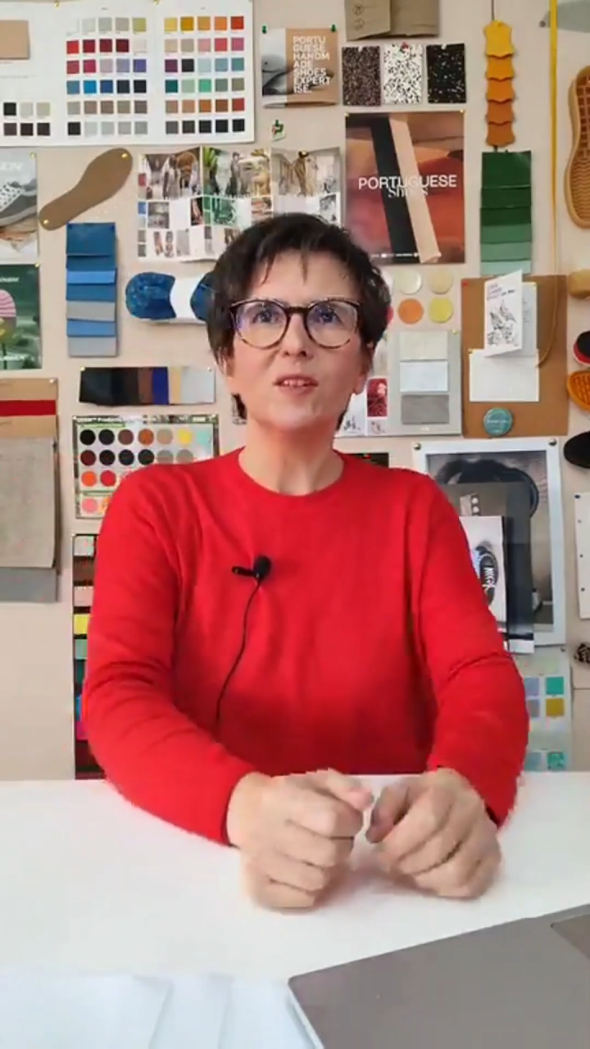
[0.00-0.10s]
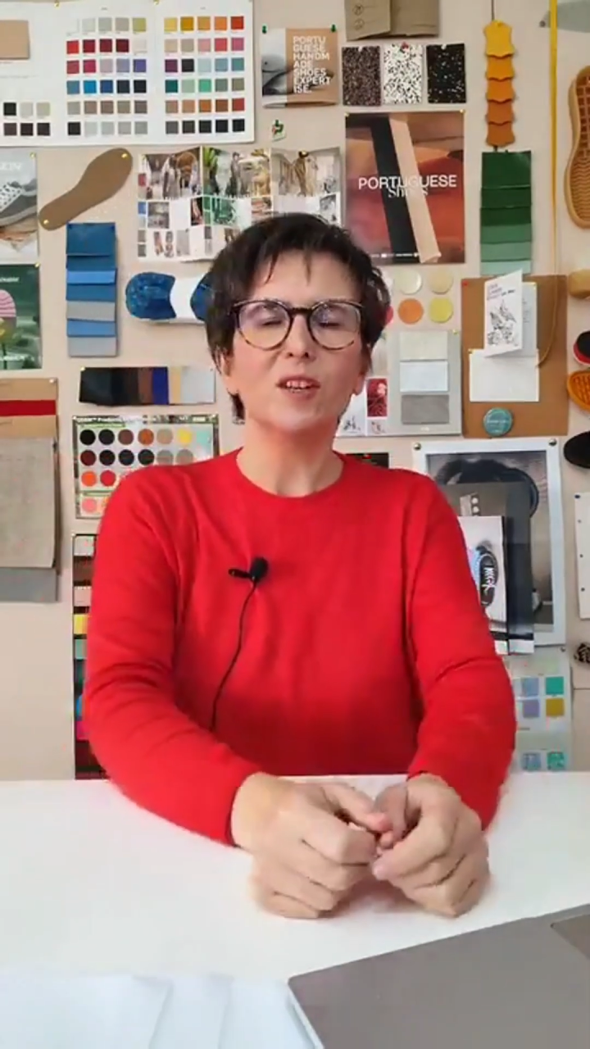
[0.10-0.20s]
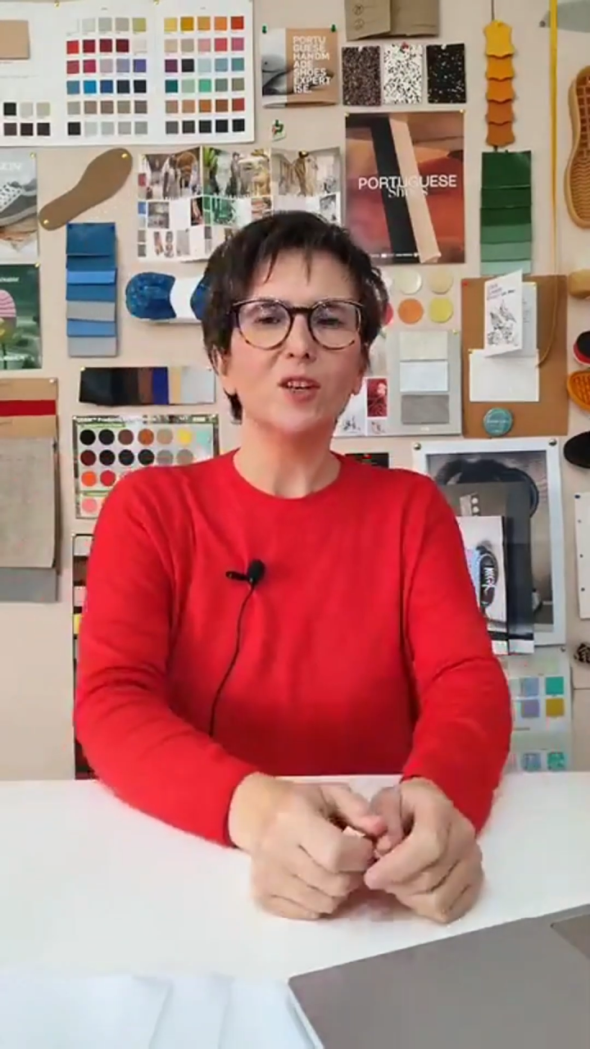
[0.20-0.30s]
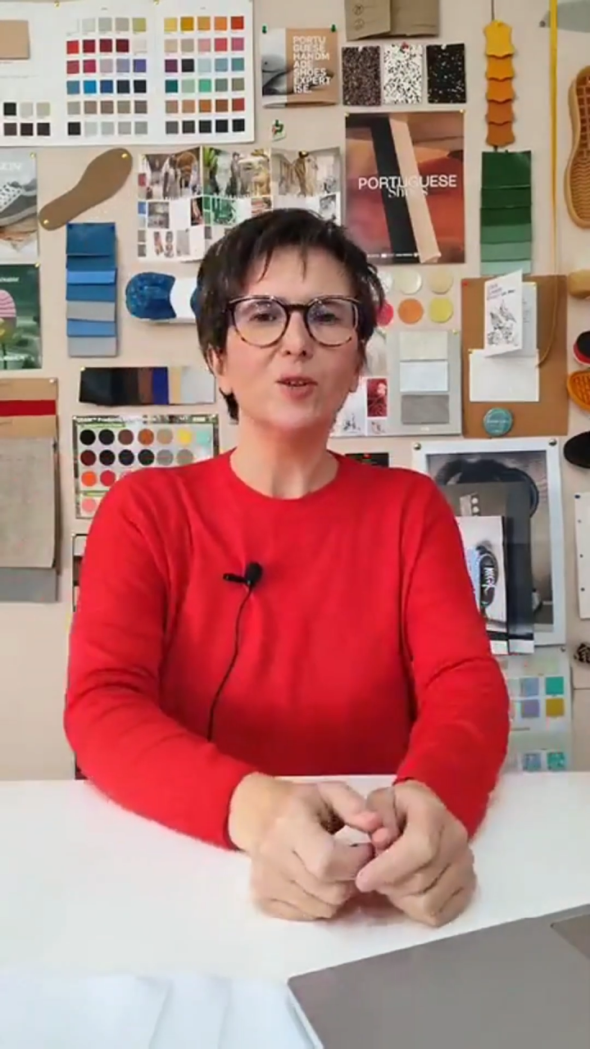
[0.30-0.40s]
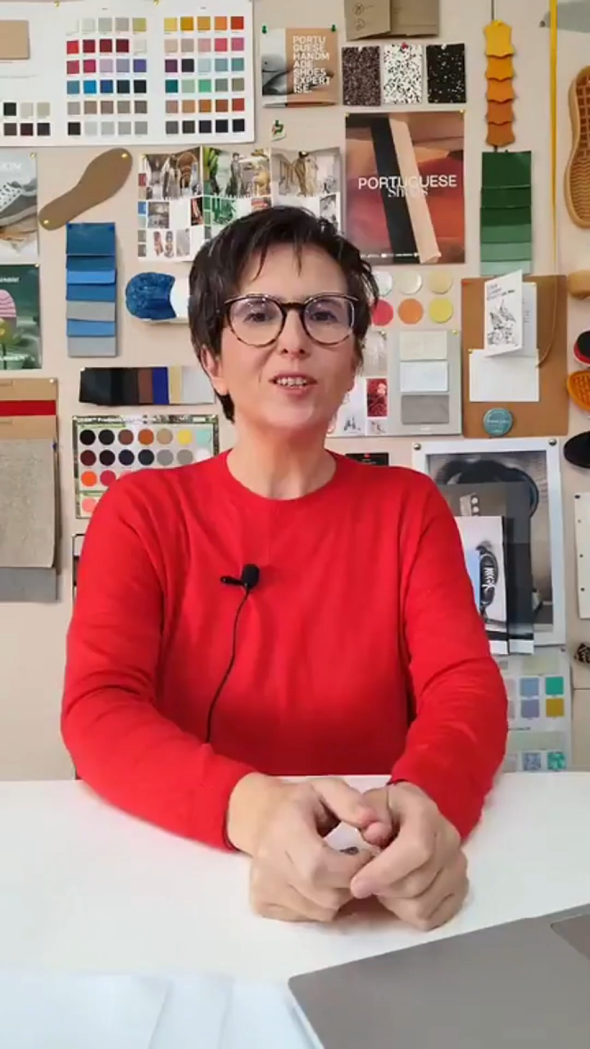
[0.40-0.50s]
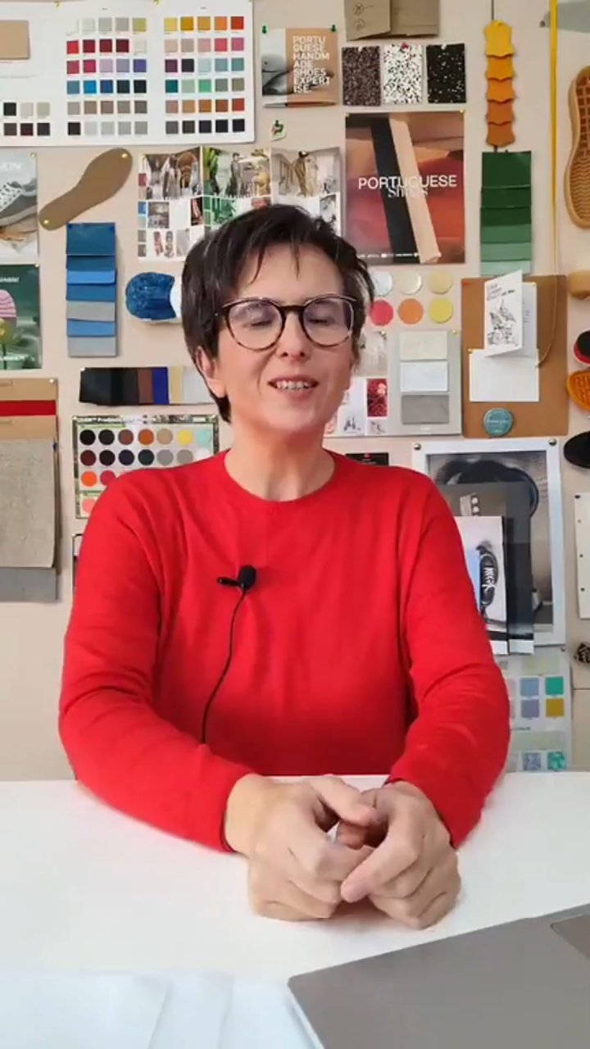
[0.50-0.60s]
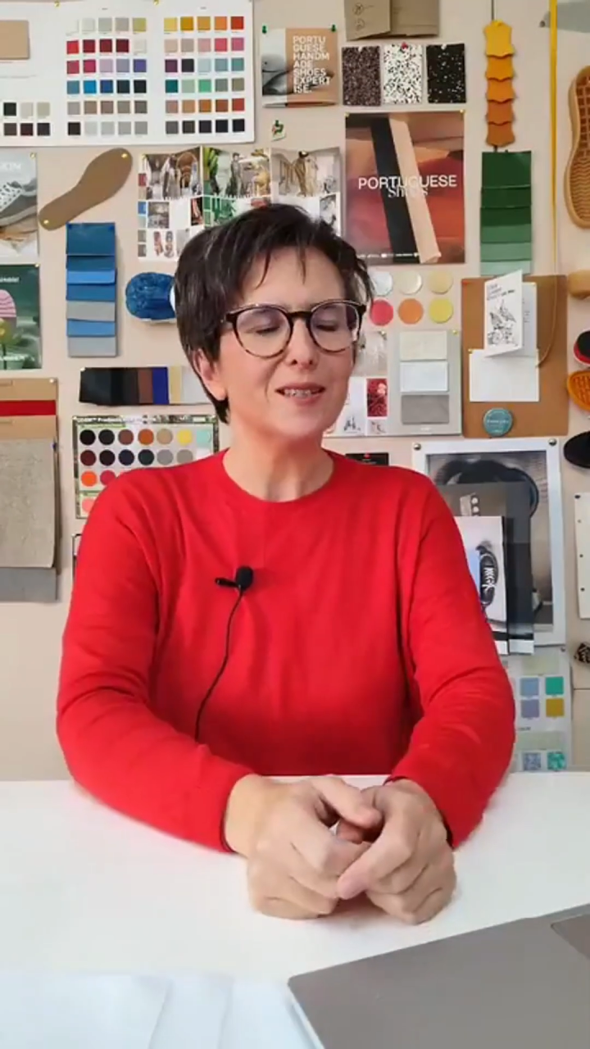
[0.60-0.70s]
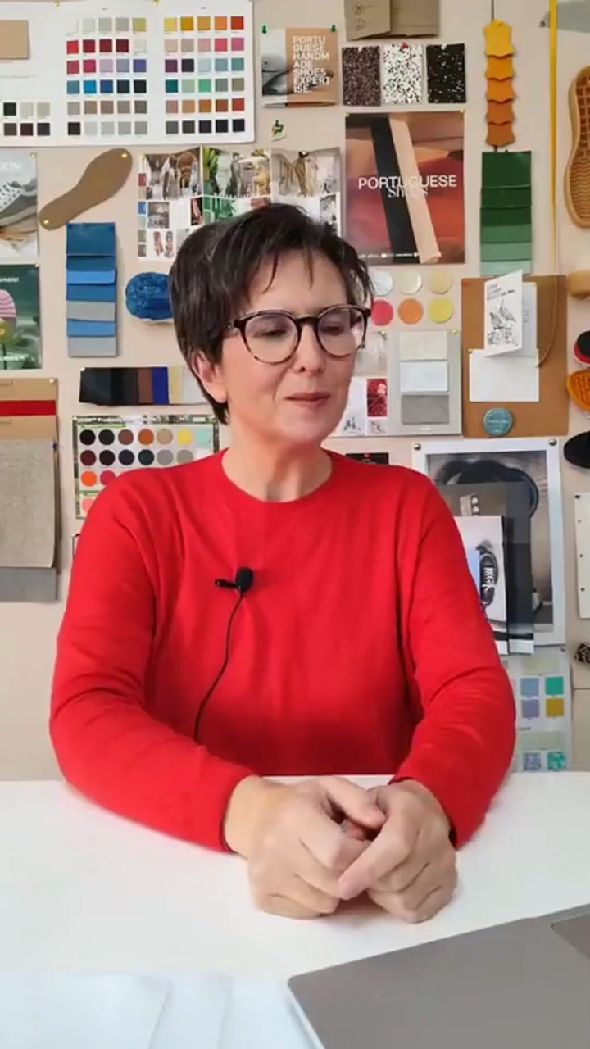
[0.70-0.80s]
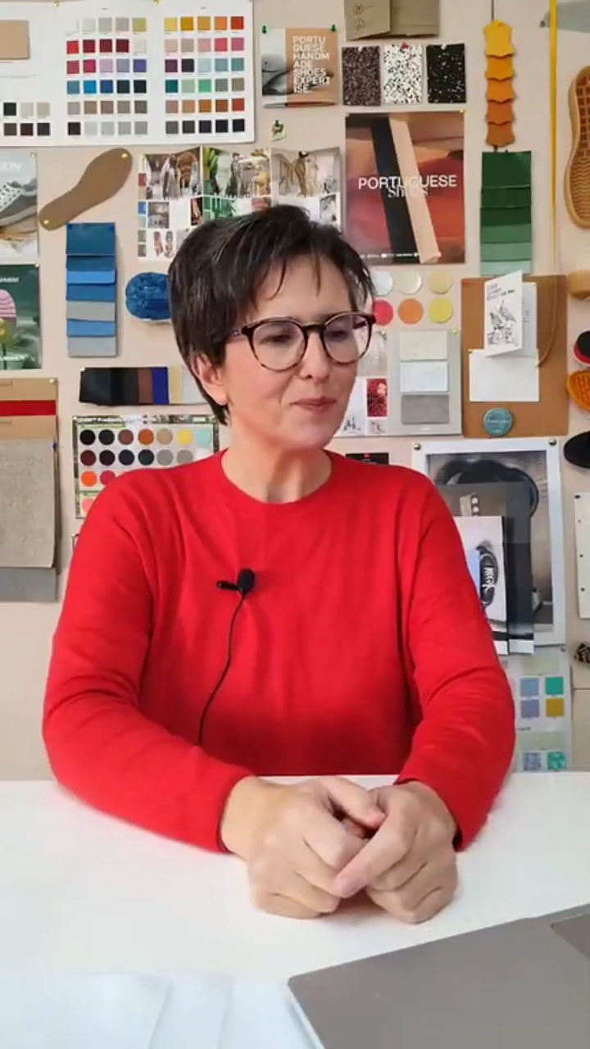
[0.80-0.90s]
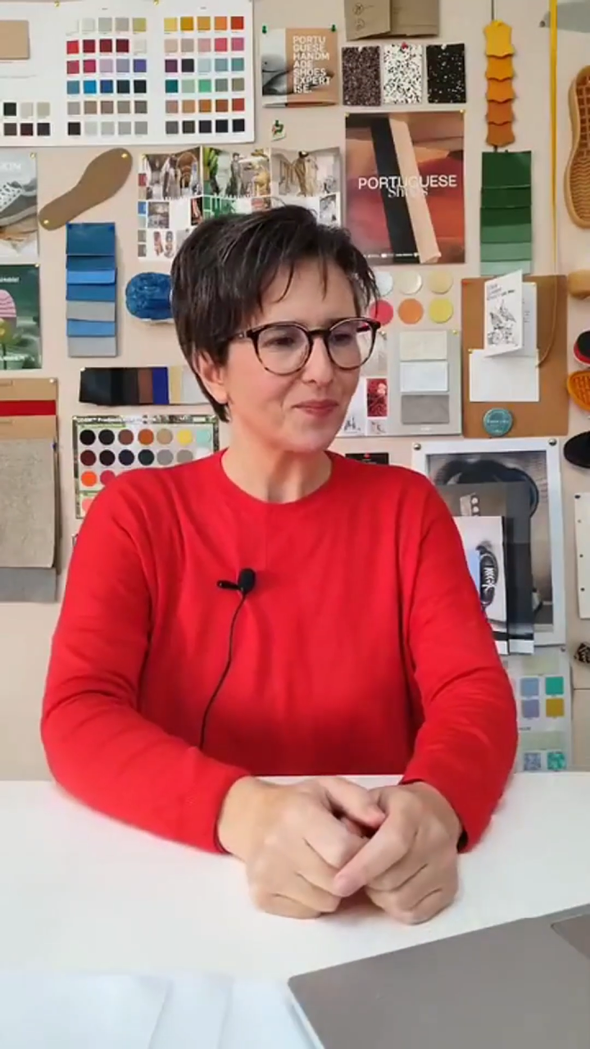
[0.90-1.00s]
Thank you,
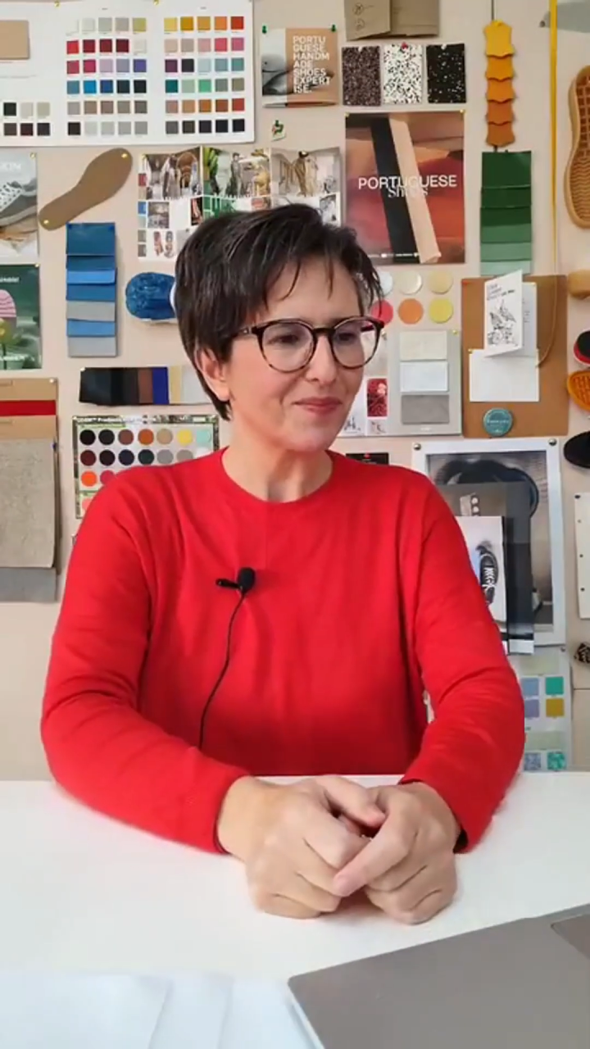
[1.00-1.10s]
Teresa.